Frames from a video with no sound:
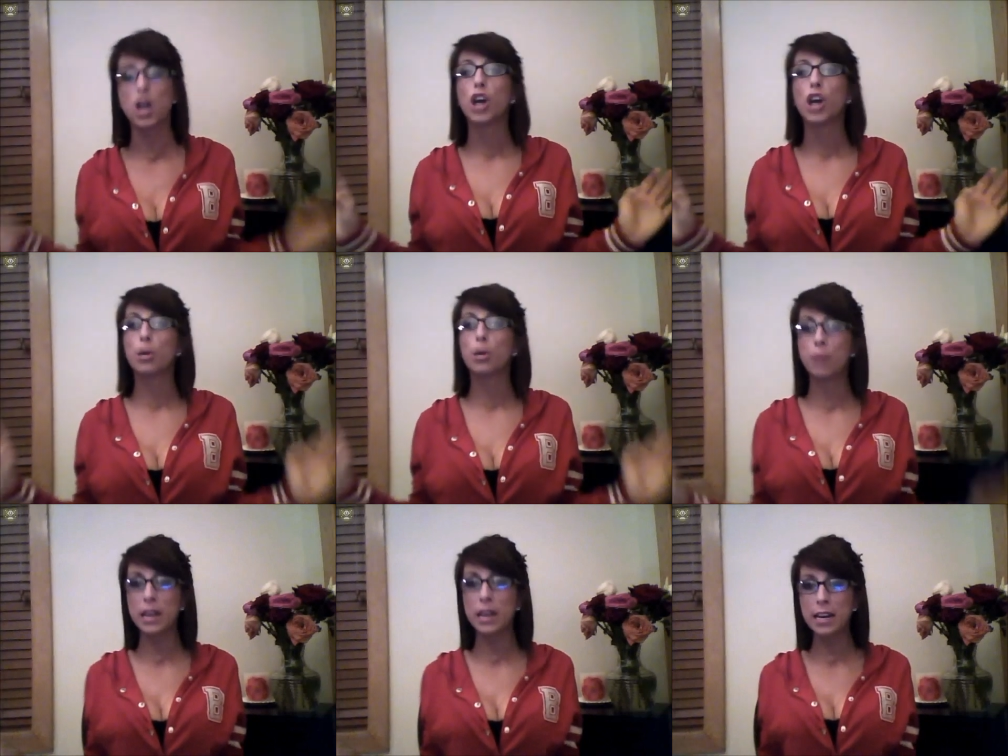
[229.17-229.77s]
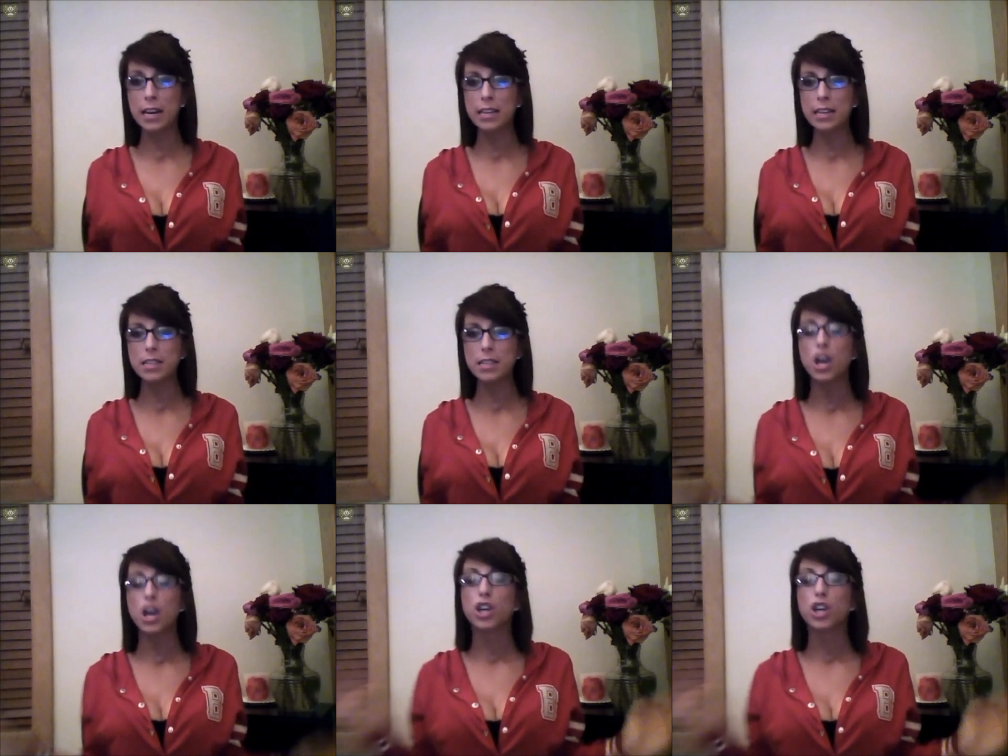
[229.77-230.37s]
Your
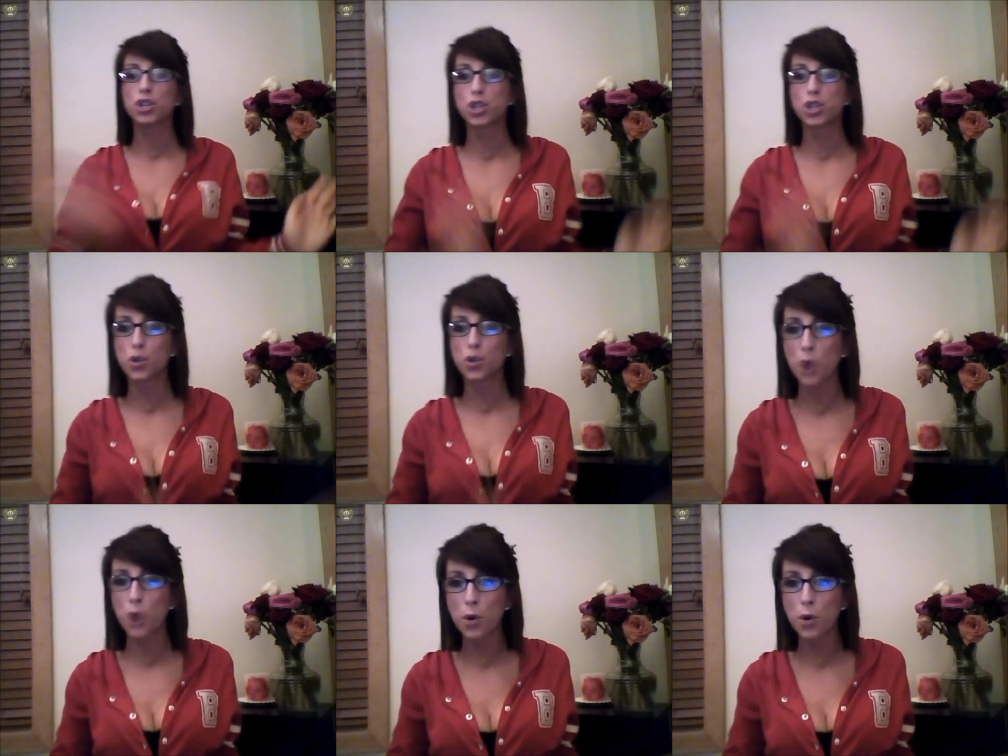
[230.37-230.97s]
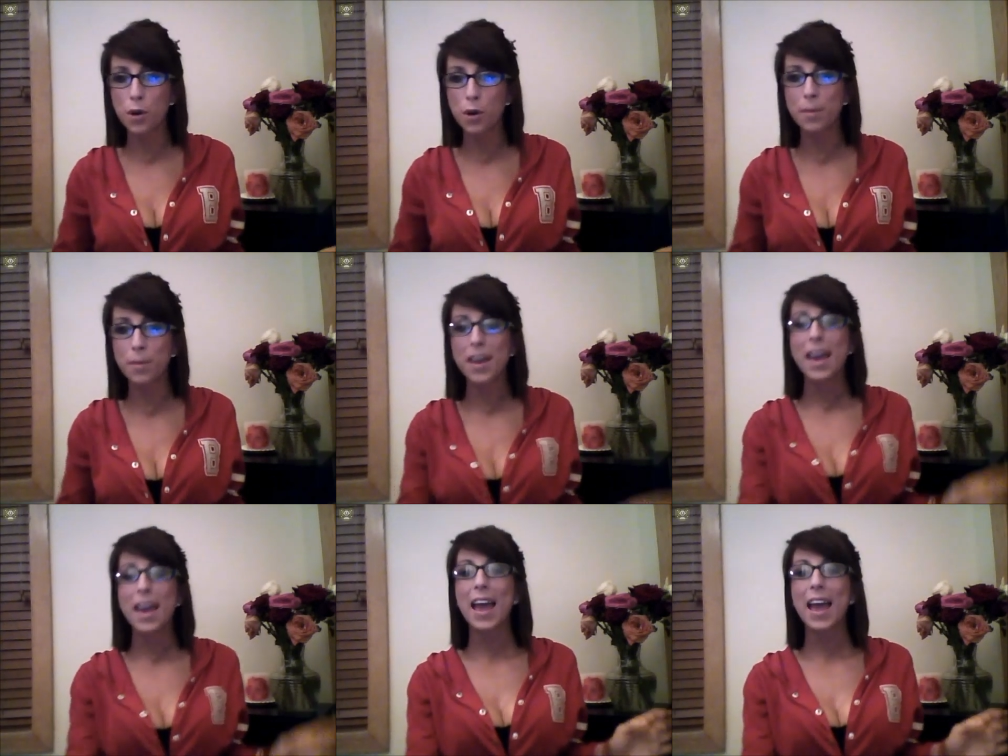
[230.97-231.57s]
penis, your scrotum,
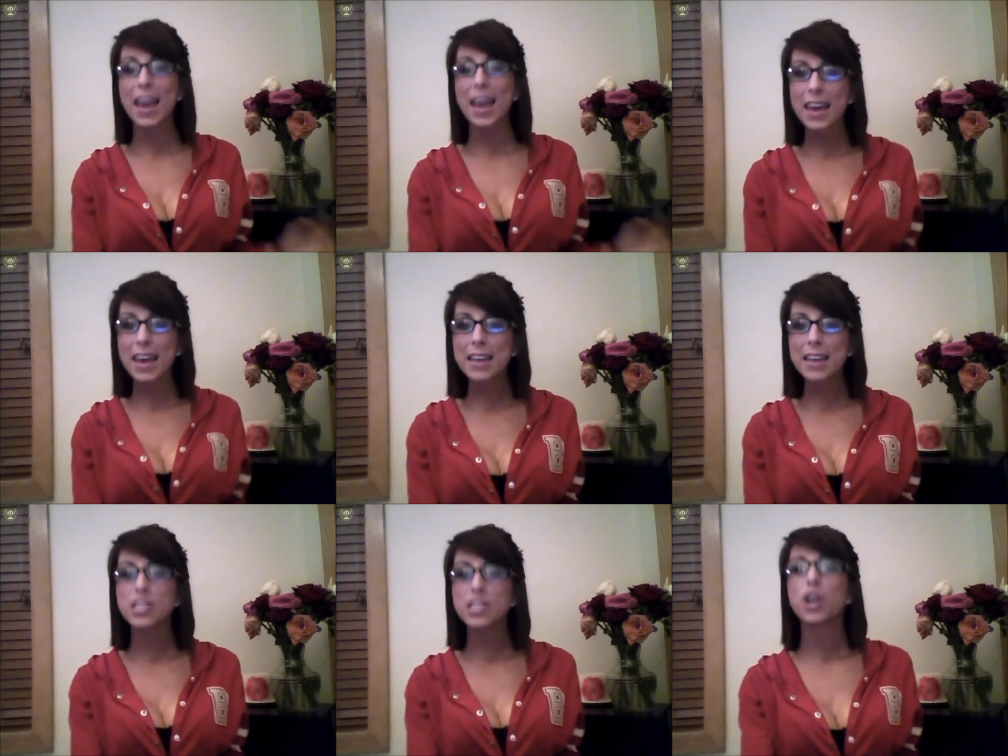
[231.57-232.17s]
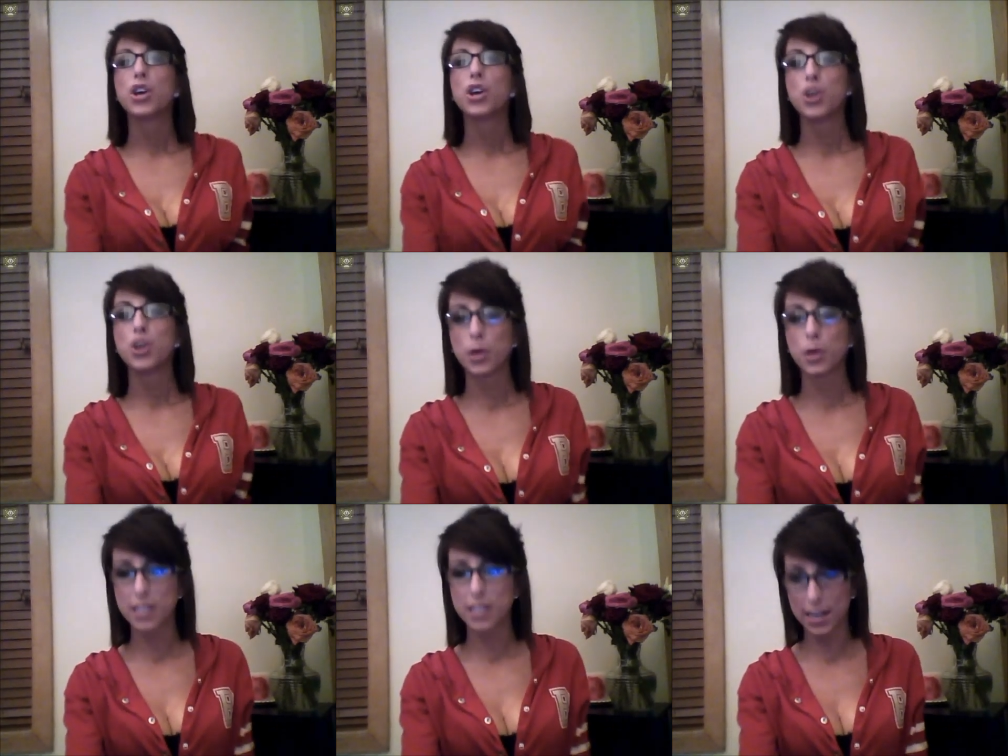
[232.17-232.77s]
and
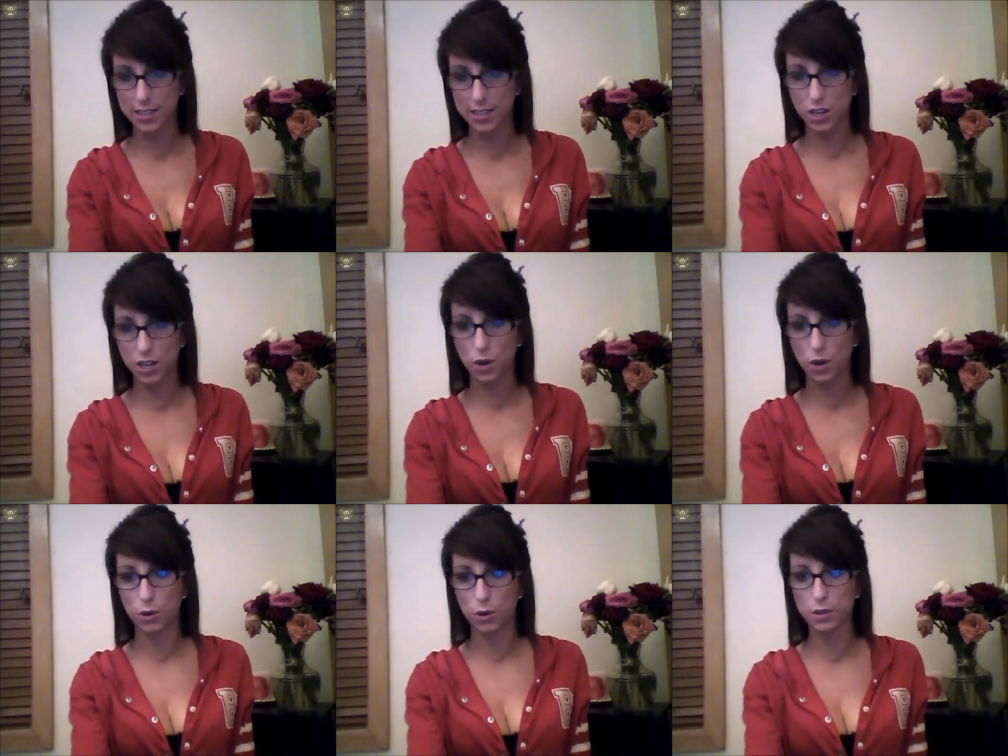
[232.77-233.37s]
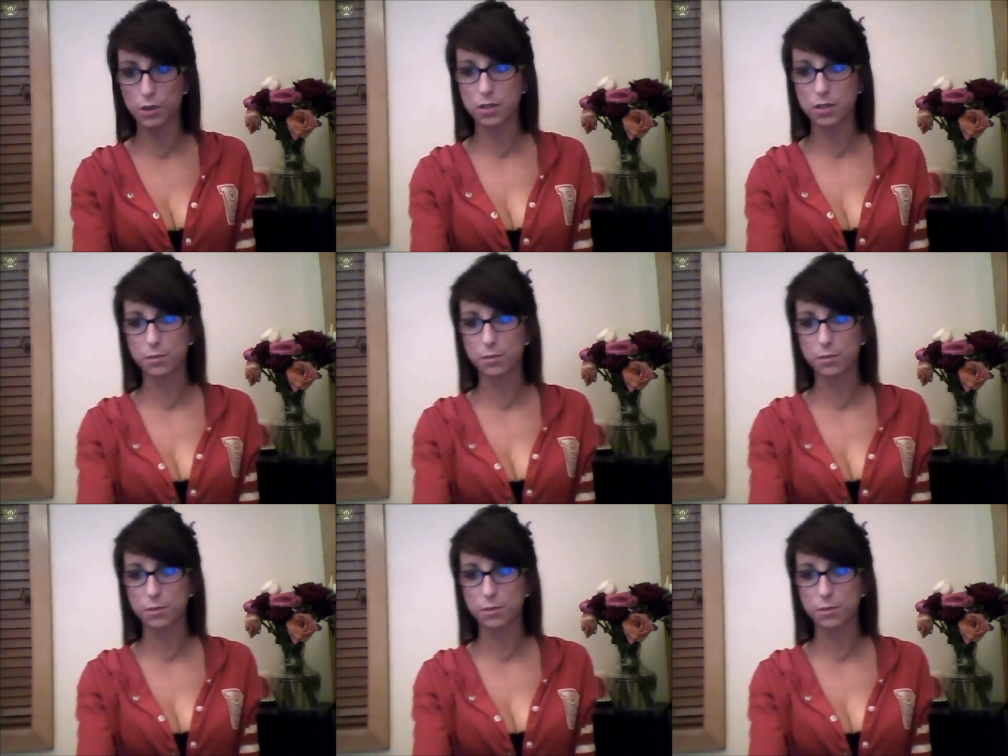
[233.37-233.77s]
your testicles.